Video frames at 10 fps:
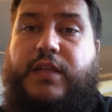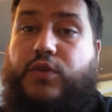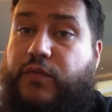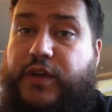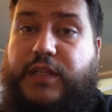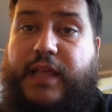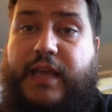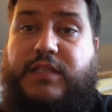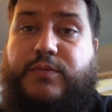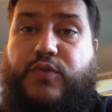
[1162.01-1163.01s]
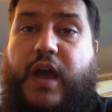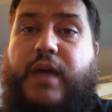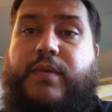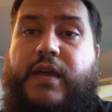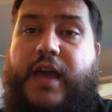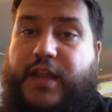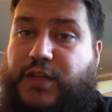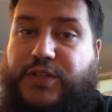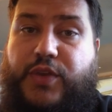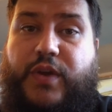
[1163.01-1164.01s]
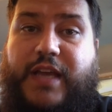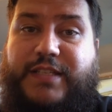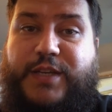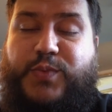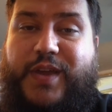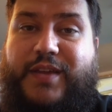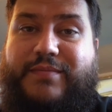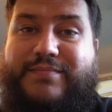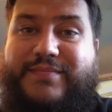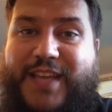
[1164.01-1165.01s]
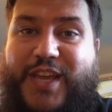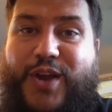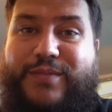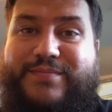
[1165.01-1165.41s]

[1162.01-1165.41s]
Don't forget to like and subscribe, and I'll see you guys next week. Take care.